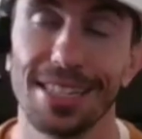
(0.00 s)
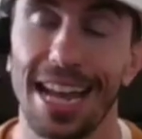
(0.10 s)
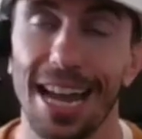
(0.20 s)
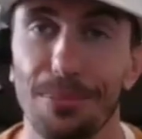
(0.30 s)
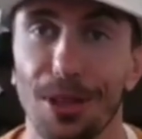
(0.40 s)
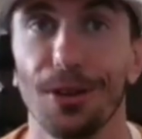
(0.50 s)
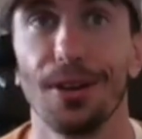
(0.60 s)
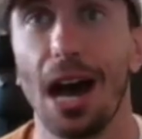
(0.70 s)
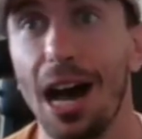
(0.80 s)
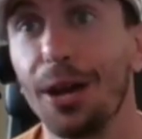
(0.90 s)
time, they're
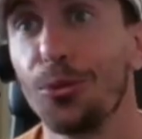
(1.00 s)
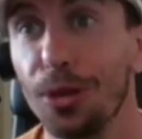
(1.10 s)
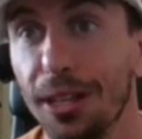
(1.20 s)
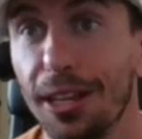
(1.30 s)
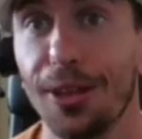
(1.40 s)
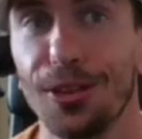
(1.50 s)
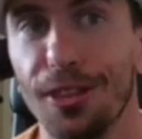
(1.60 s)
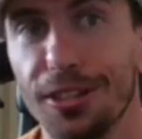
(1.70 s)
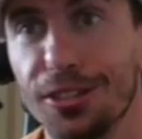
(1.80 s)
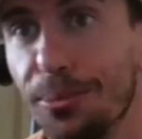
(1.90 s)
not really, other
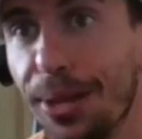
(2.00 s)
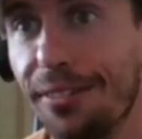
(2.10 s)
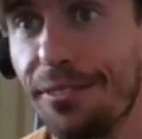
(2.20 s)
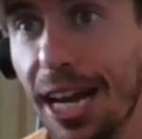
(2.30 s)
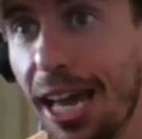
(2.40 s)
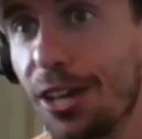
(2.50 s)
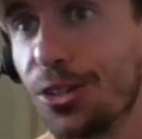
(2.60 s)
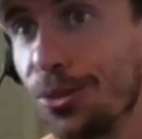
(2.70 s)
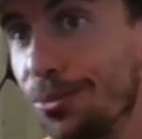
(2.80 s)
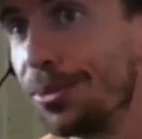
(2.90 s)
than some like
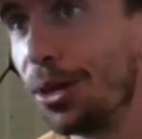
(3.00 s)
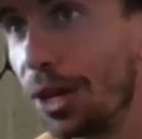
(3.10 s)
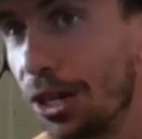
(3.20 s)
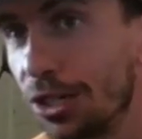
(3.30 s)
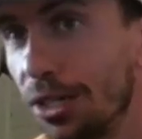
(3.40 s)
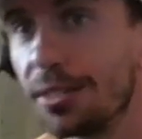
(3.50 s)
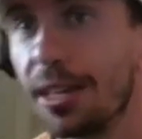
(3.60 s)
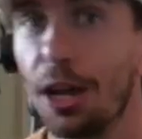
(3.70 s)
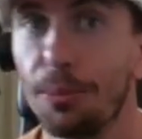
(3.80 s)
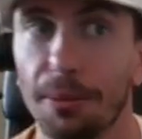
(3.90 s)
financial donations and
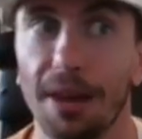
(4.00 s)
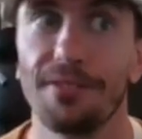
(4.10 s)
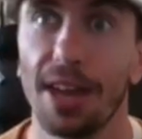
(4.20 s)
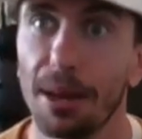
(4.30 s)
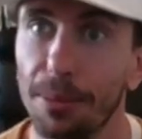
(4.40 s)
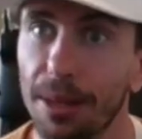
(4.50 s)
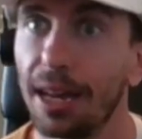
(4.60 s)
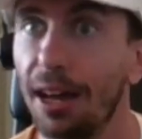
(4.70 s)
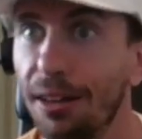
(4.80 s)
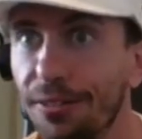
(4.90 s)
helping my family
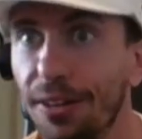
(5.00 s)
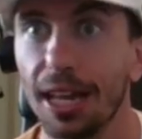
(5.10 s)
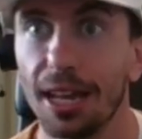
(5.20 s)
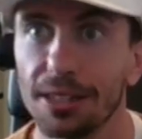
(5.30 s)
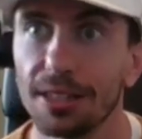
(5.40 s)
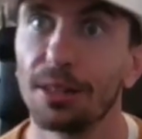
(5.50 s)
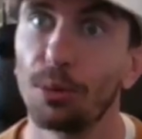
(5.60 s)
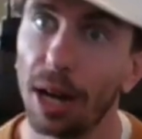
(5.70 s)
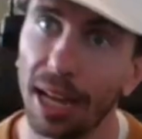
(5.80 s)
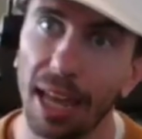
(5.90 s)
out financially
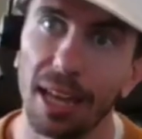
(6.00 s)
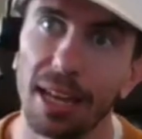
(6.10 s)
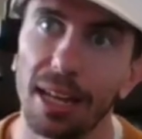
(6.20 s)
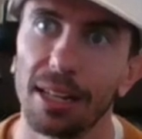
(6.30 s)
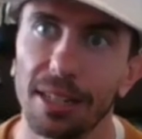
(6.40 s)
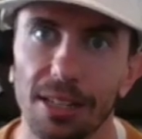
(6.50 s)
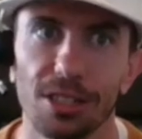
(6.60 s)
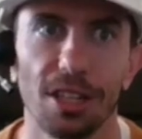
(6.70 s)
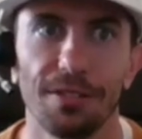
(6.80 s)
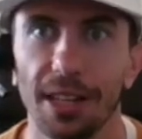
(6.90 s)
where I can and
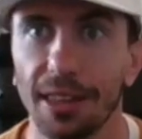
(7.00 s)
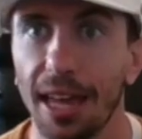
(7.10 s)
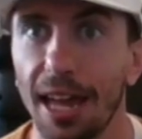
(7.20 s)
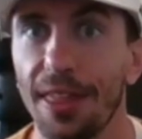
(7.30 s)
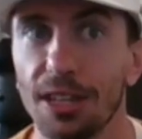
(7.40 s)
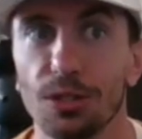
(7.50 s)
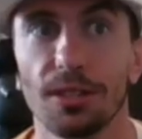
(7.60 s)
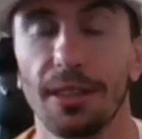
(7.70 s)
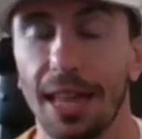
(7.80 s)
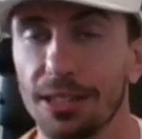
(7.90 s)
stuff like that.
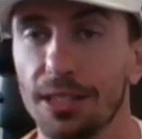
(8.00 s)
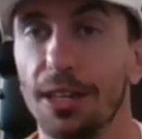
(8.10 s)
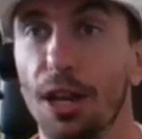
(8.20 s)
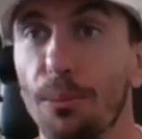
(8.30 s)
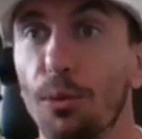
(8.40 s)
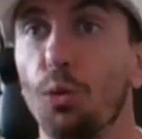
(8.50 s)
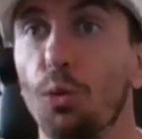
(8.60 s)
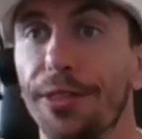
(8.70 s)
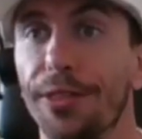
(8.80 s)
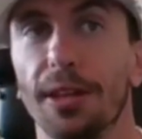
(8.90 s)
That's that's the number
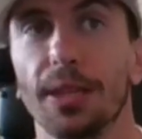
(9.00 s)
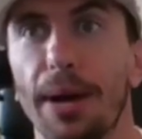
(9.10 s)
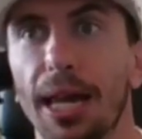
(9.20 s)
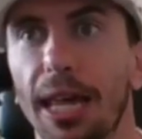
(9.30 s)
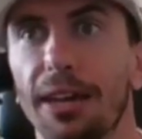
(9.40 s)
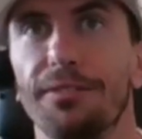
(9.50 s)
one thing that my life